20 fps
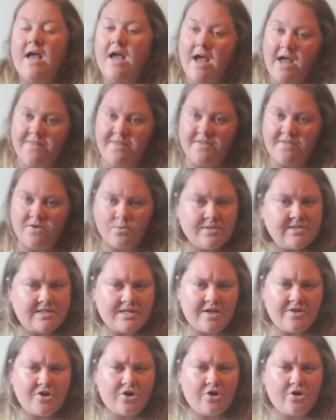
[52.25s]
And then there was
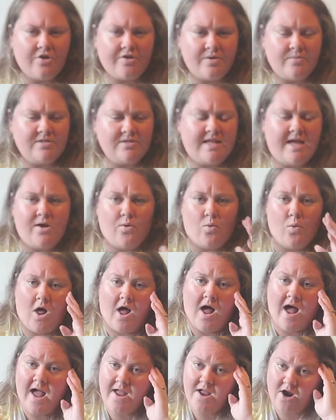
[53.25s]
another girl that was like, well,
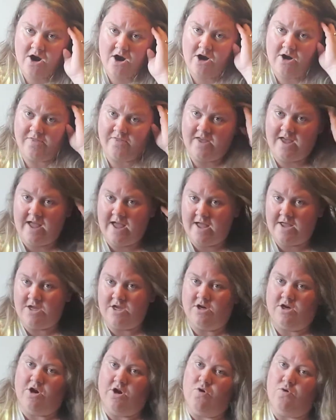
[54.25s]
I heard that,
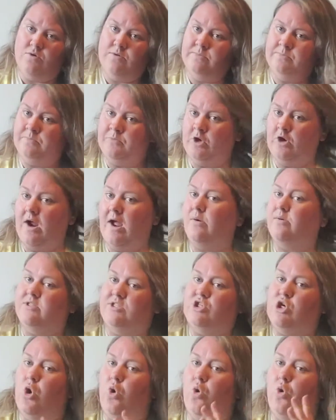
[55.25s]
or I was
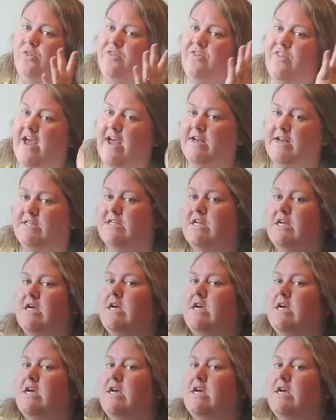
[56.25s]
told that